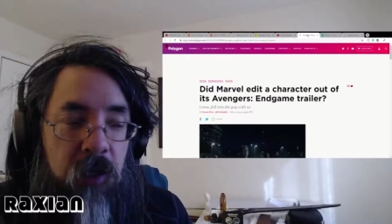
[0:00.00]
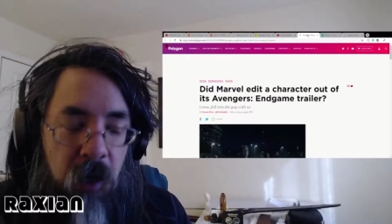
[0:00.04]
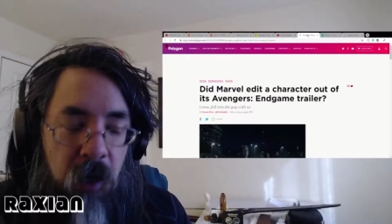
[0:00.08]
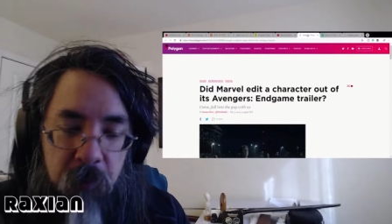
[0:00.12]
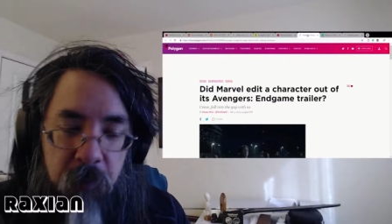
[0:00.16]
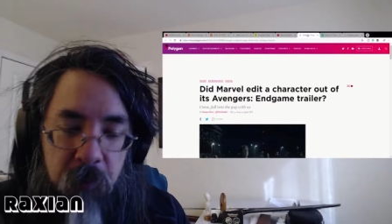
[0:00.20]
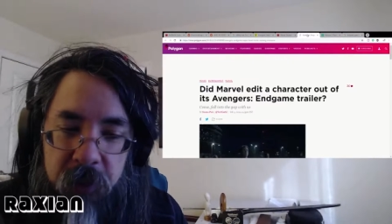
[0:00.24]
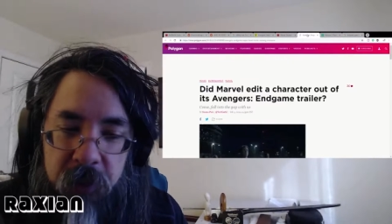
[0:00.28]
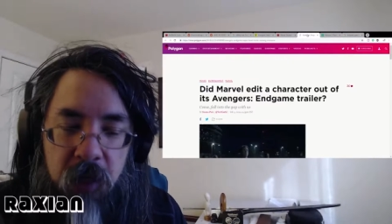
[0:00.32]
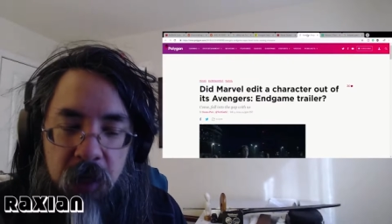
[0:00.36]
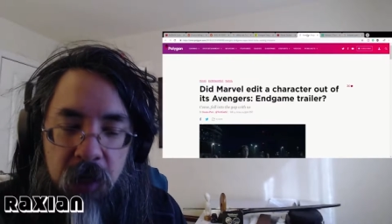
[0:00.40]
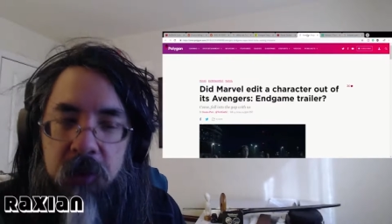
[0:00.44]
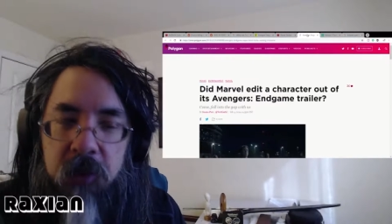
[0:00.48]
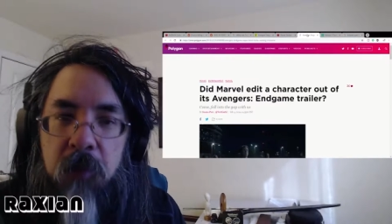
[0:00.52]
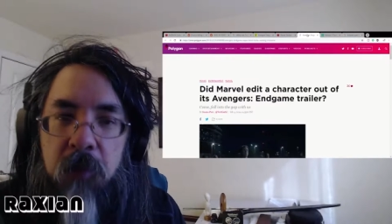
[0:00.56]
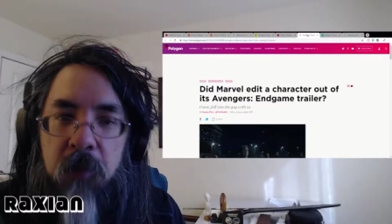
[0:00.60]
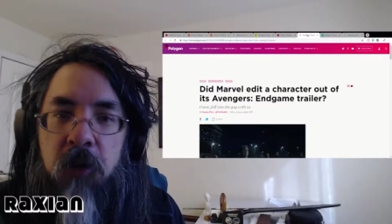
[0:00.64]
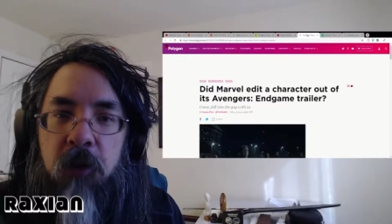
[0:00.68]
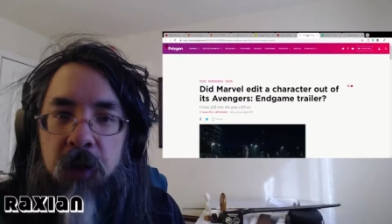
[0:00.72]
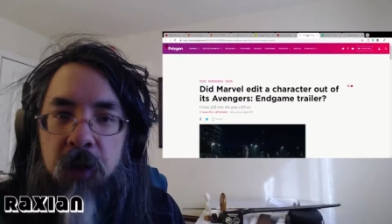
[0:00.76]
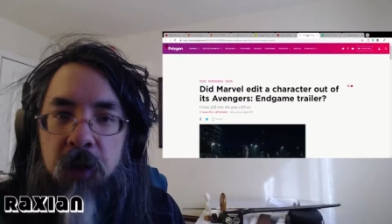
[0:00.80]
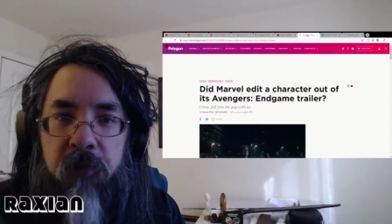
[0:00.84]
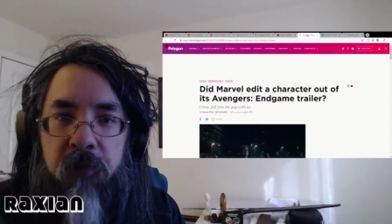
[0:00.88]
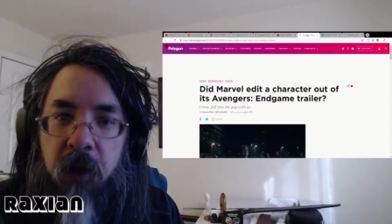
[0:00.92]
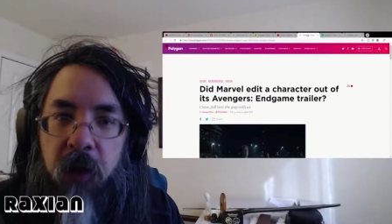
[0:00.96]
because I was, I'm
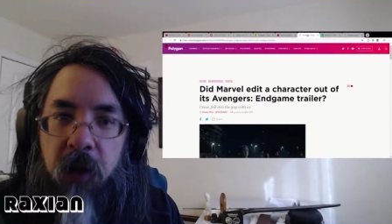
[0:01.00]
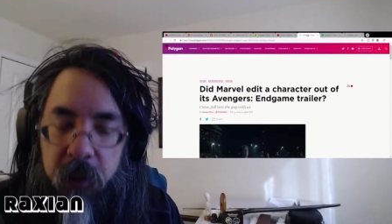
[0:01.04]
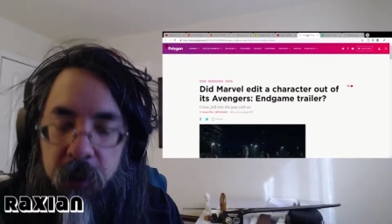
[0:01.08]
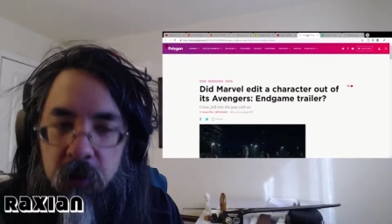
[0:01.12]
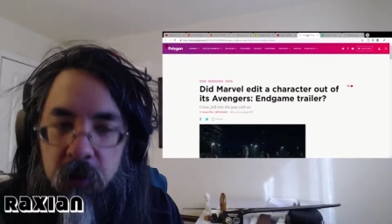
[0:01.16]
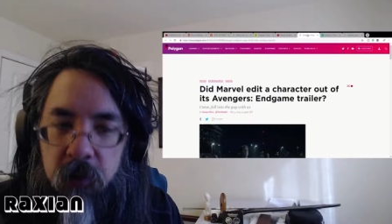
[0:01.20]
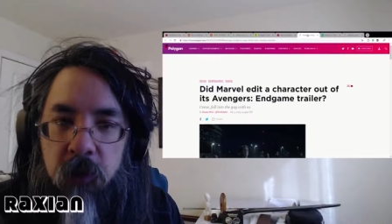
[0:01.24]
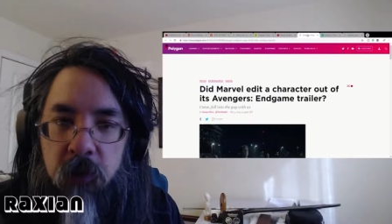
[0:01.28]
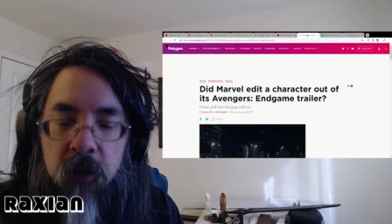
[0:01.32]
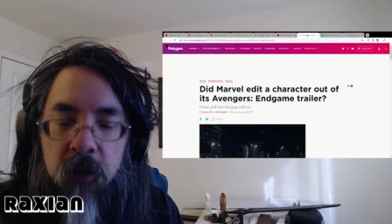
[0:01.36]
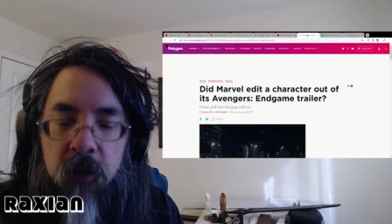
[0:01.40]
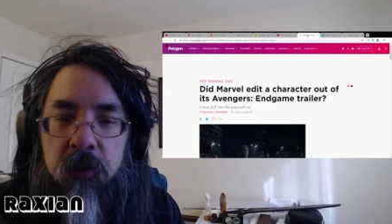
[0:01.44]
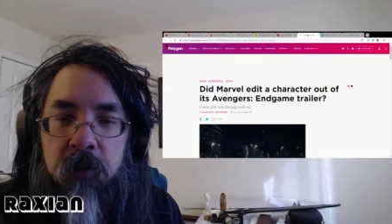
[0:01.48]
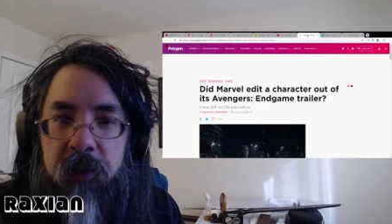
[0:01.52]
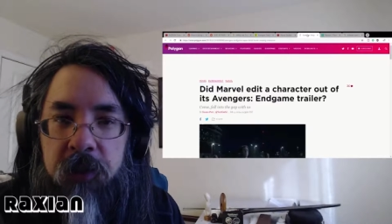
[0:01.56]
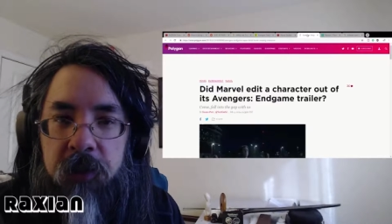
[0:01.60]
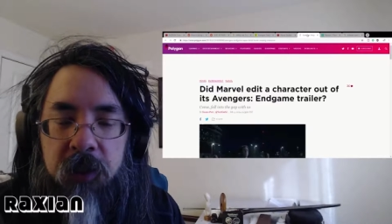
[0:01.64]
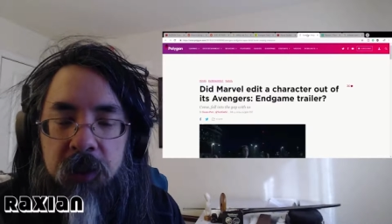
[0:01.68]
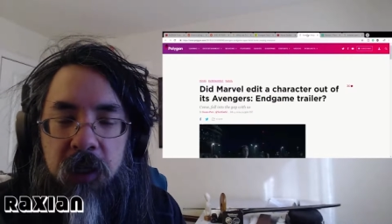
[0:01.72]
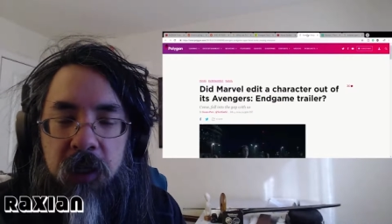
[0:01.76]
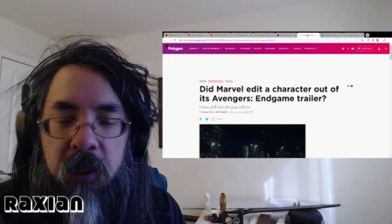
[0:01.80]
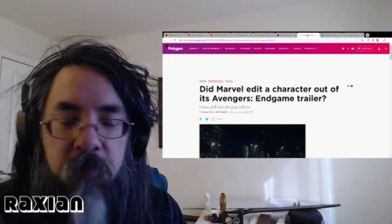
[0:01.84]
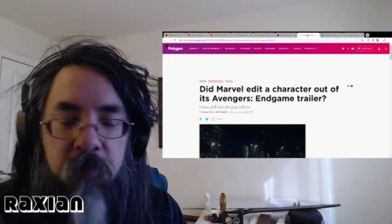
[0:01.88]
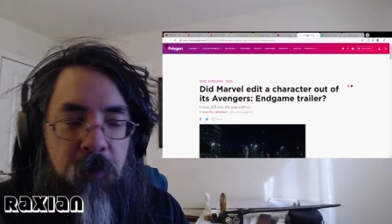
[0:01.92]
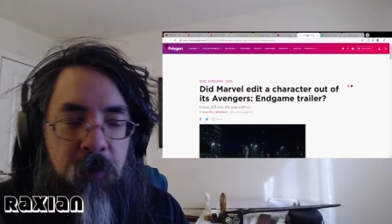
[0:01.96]
looking for like little clues
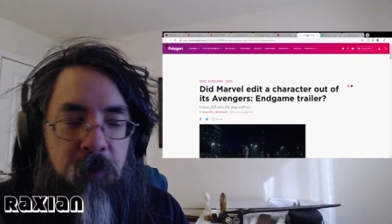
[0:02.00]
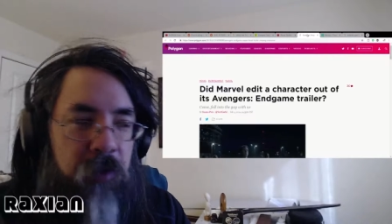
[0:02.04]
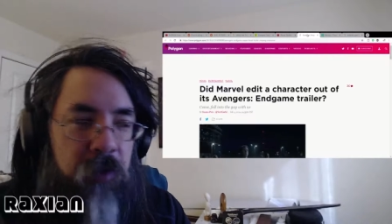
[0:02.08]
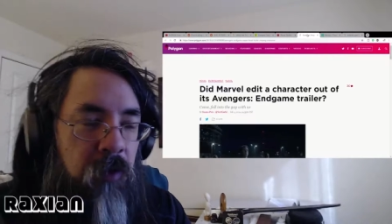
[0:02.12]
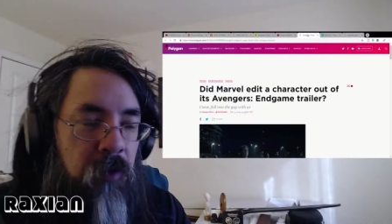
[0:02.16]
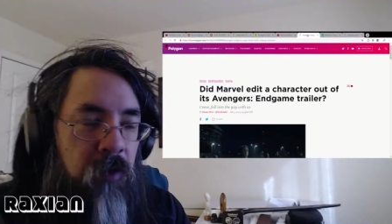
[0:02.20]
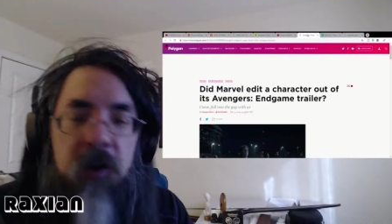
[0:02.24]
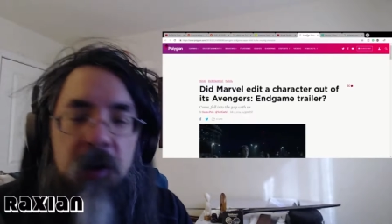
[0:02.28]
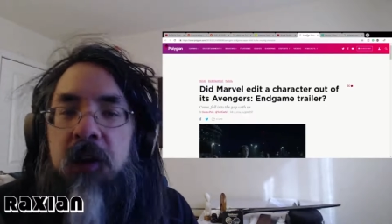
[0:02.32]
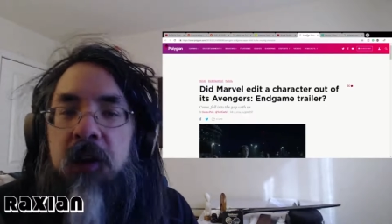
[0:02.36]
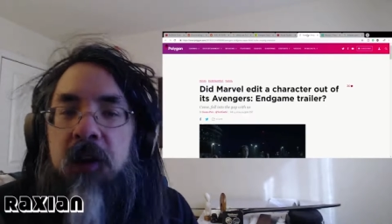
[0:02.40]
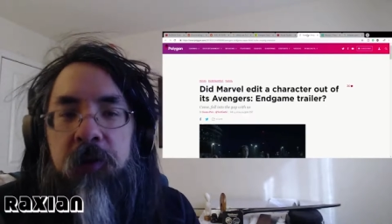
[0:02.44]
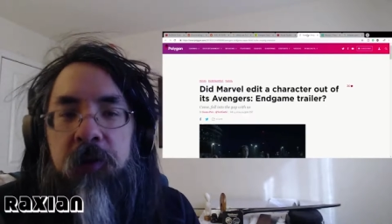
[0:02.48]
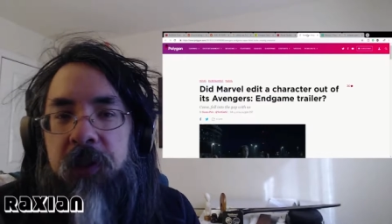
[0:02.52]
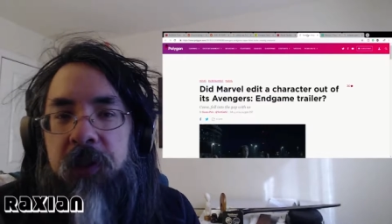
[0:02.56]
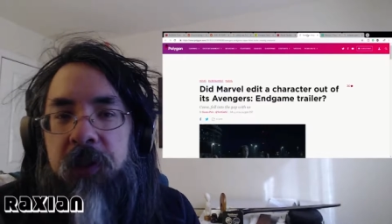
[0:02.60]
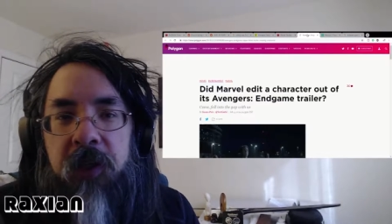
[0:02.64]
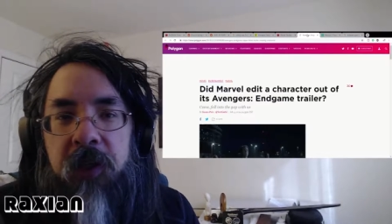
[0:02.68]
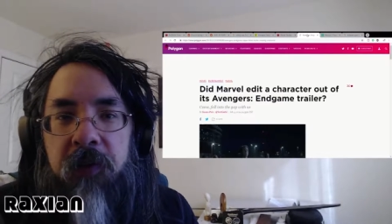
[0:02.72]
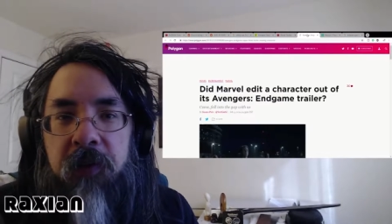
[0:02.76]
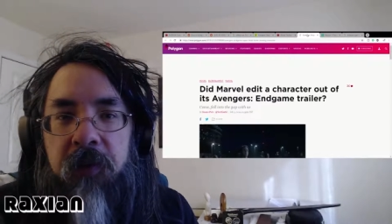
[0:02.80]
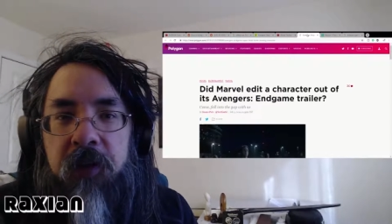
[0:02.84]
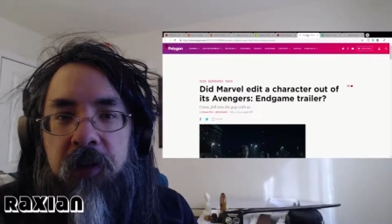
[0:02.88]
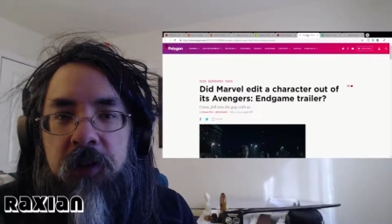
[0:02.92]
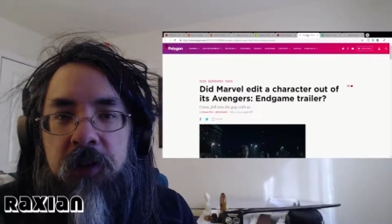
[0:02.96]
in it, but no one else was
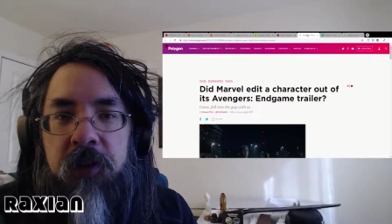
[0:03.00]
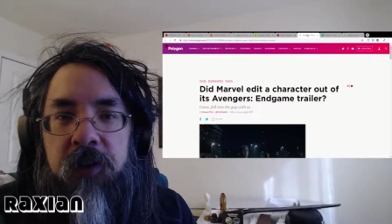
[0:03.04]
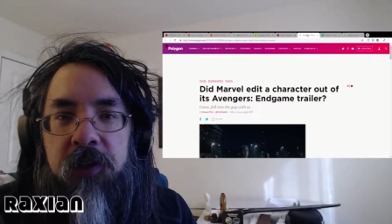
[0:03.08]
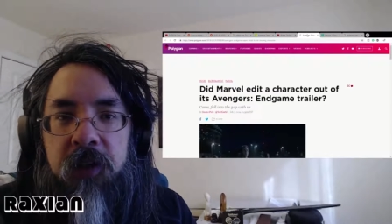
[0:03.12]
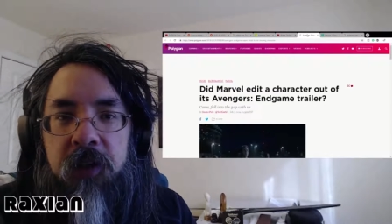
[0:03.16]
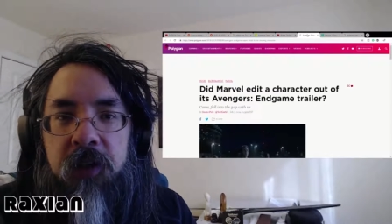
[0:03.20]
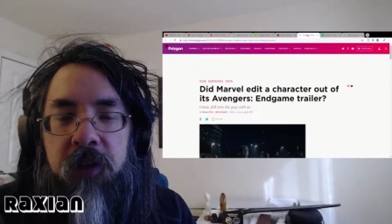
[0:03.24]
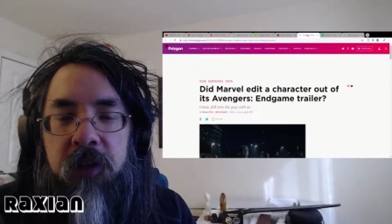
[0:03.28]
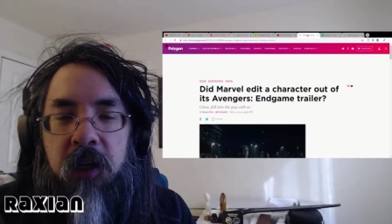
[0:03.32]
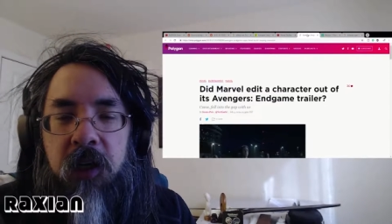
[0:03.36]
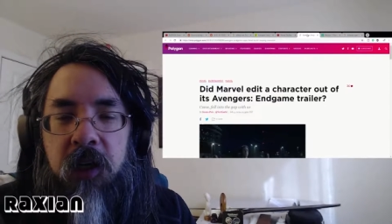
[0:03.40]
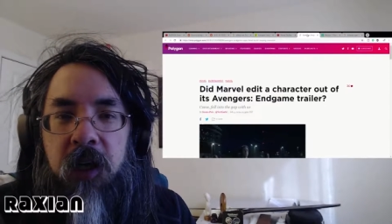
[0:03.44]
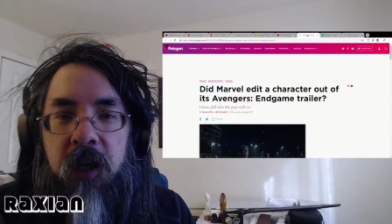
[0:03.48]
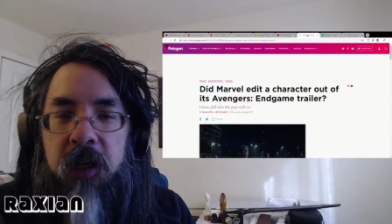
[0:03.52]
even interested.